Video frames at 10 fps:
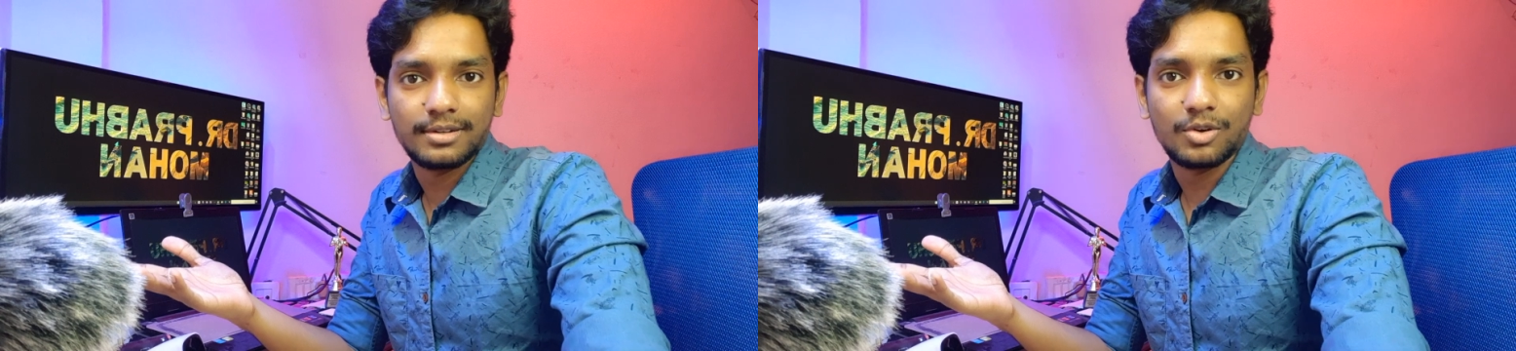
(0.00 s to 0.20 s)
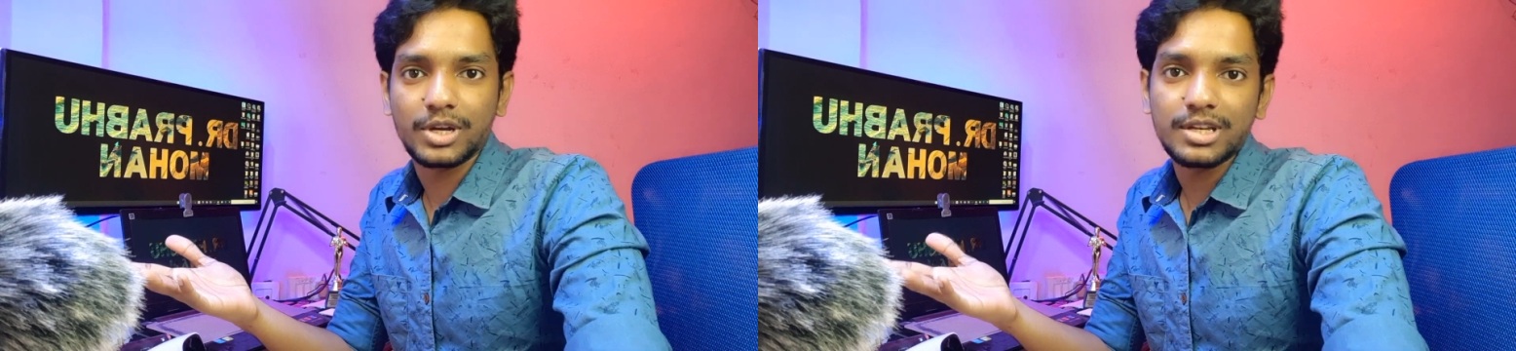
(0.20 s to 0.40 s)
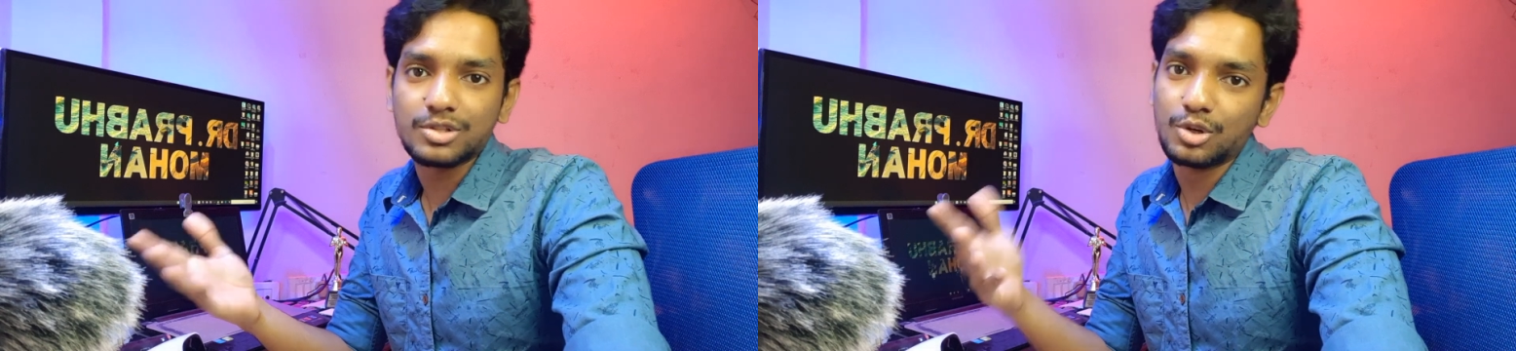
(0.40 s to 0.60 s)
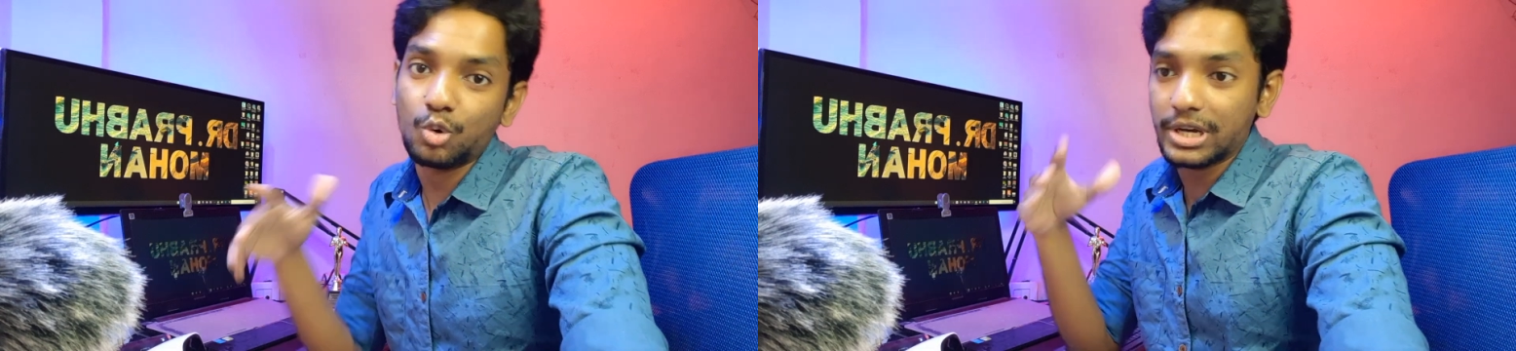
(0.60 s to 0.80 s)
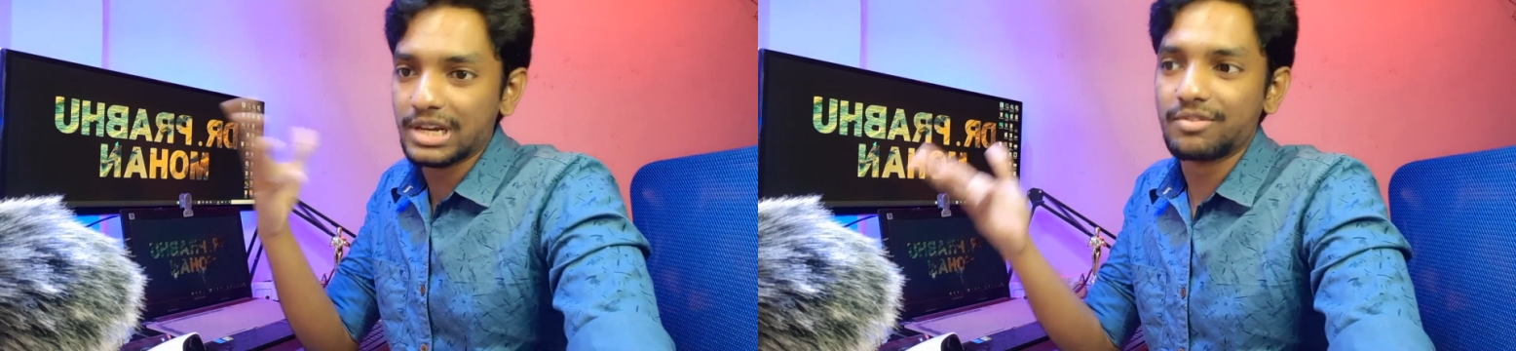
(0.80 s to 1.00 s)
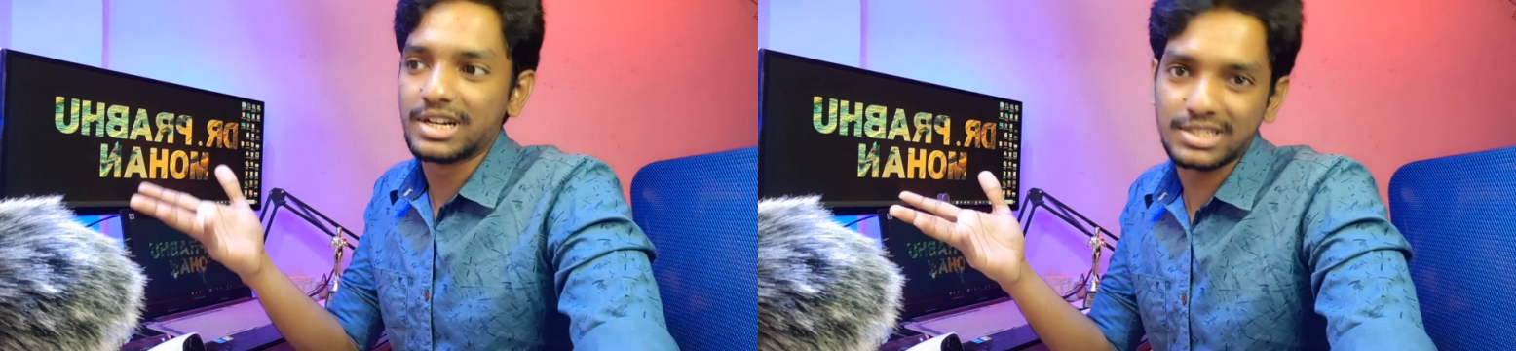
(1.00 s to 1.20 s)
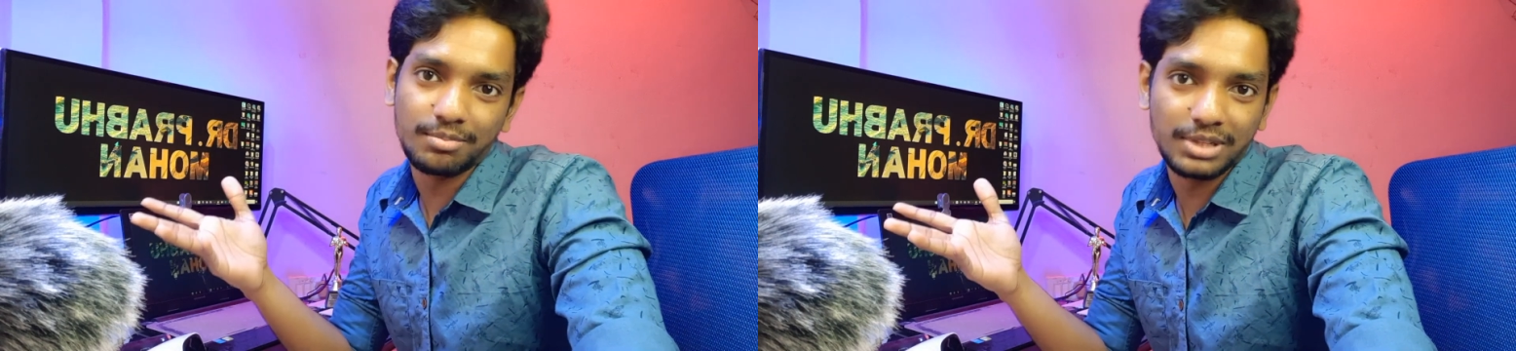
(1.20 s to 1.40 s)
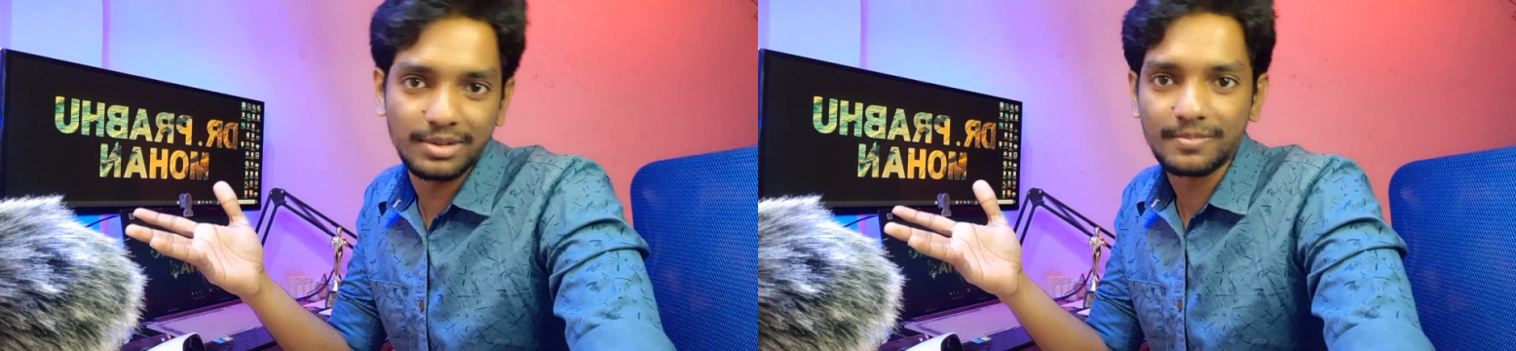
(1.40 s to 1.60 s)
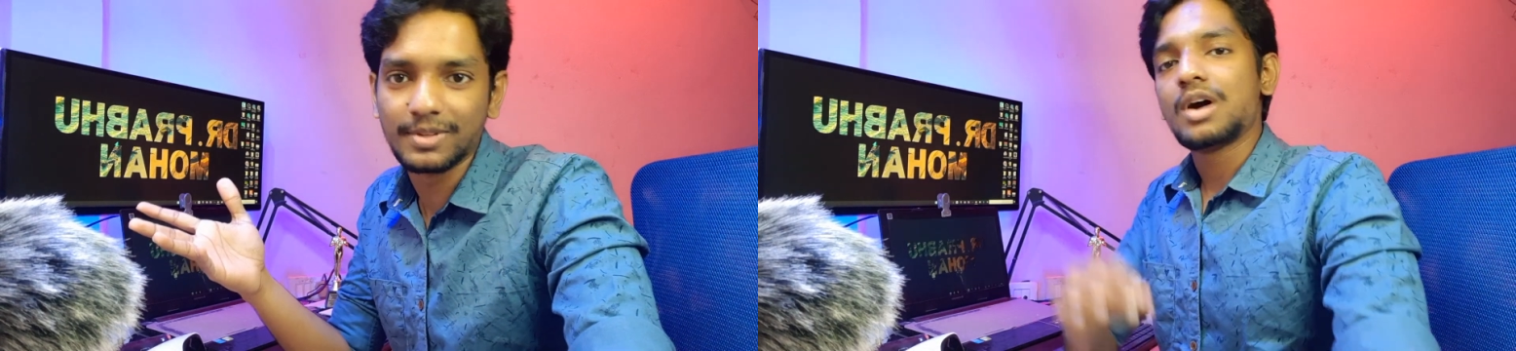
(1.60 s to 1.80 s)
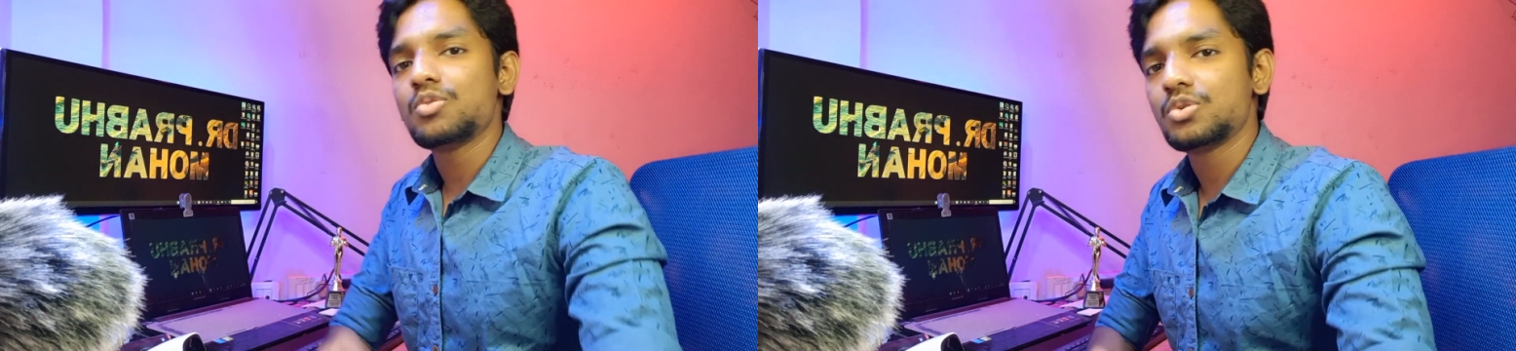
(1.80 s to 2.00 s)
Okay, so don't invent something.
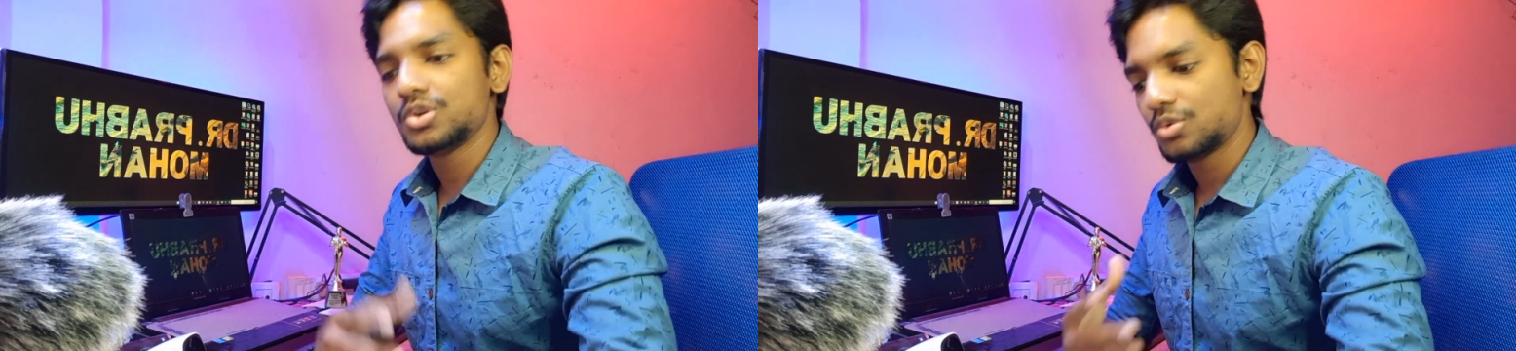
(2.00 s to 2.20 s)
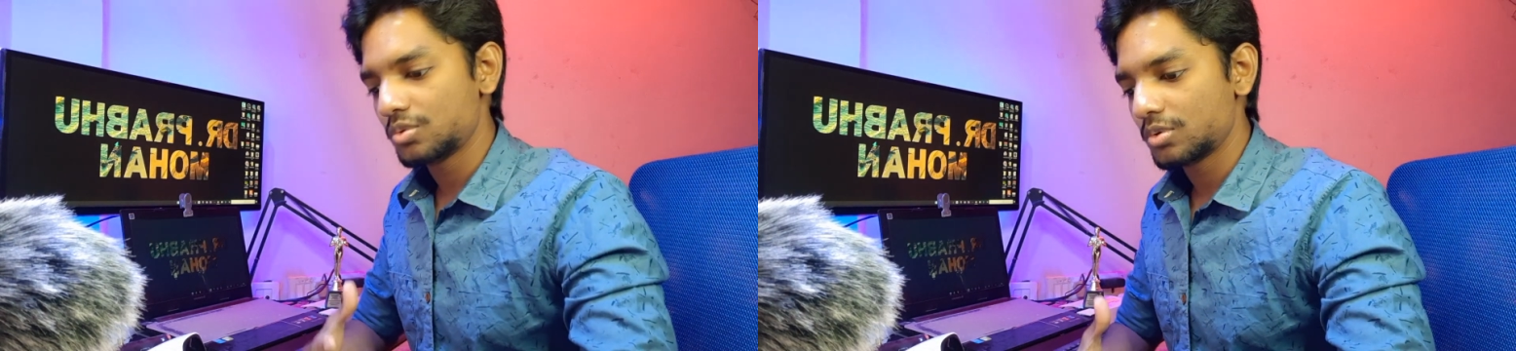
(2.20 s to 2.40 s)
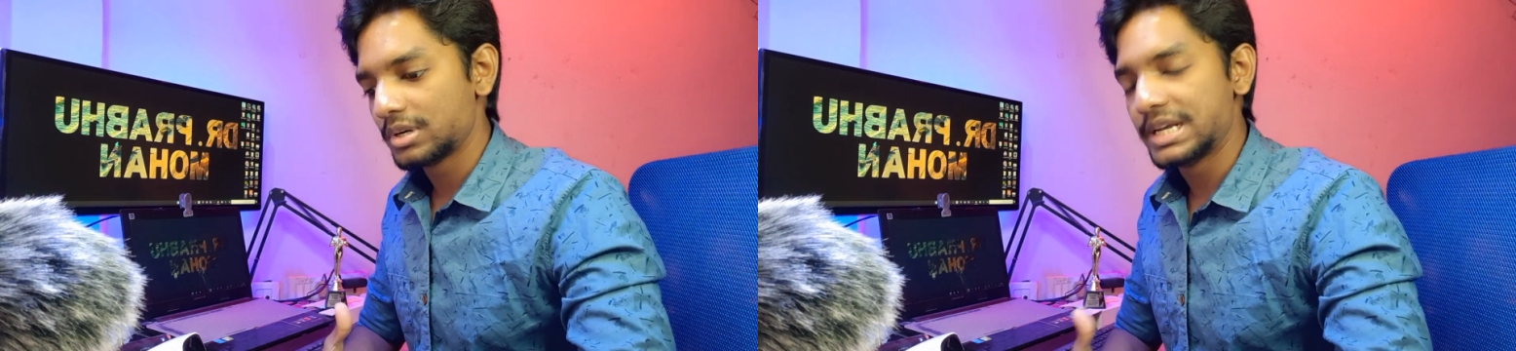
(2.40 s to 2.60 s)
How do you